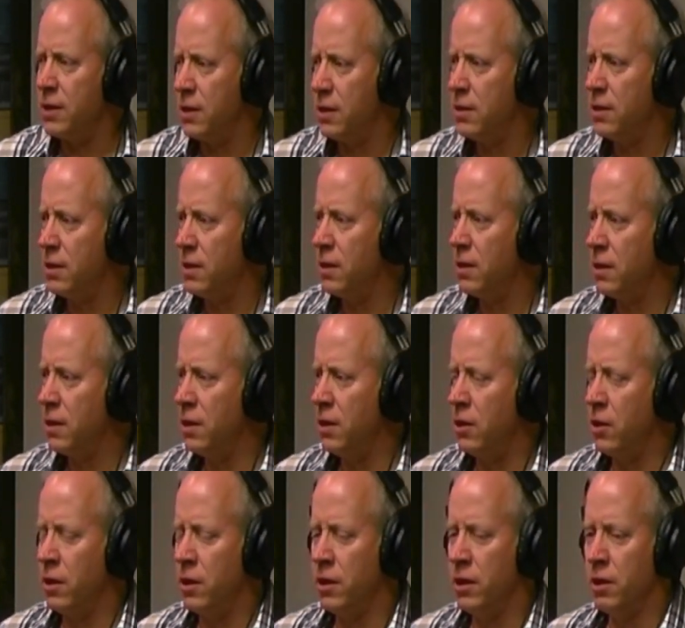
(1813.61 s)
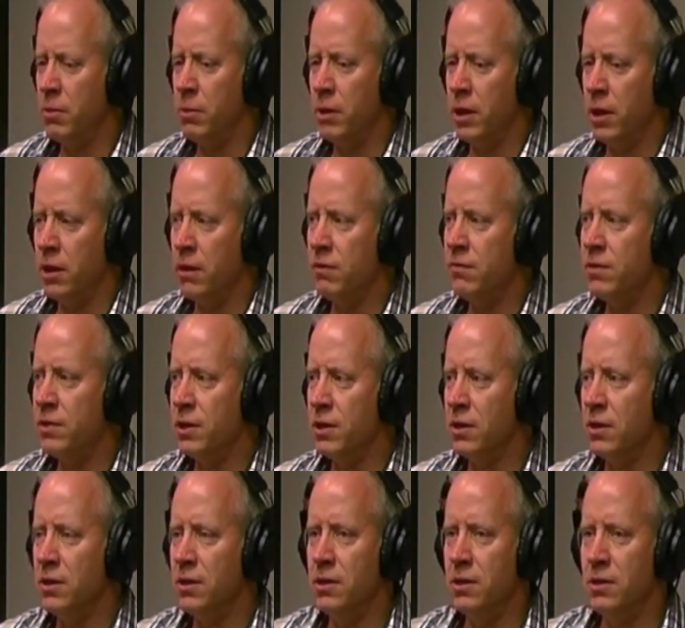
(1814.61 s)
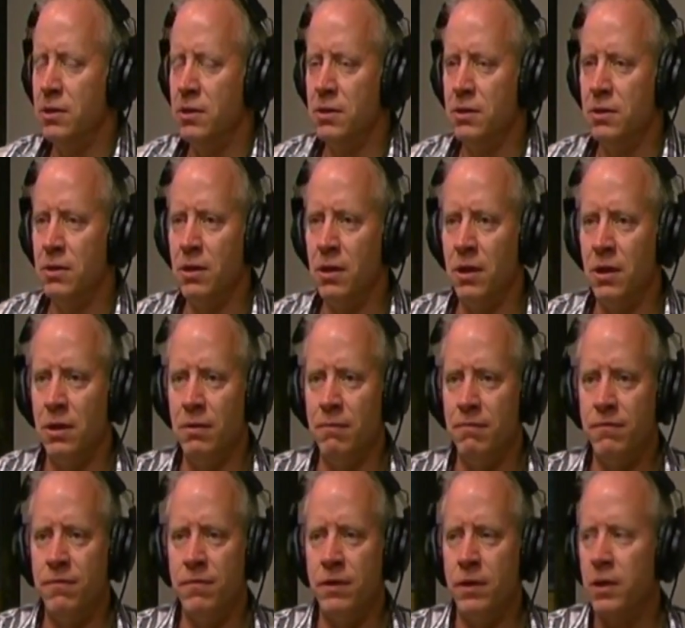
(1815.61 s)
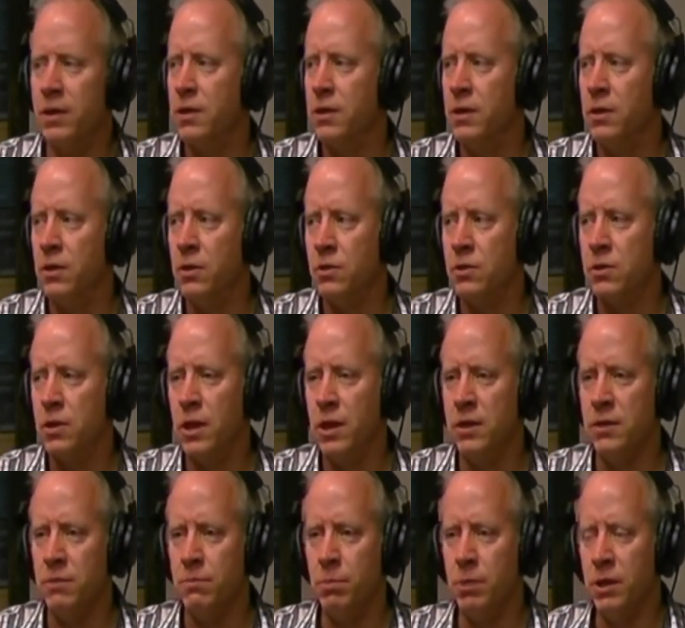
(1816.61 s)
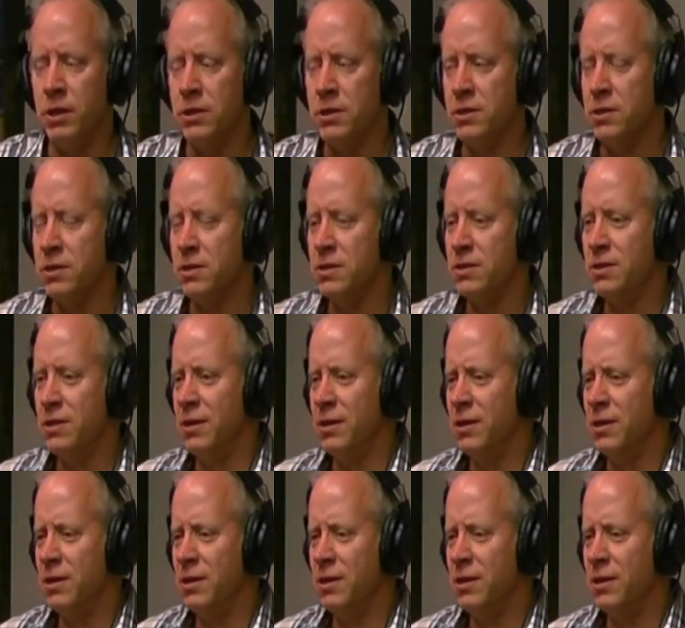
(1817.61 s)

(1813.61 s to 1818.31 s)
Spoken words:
I think my gifting fit in those kinds of places.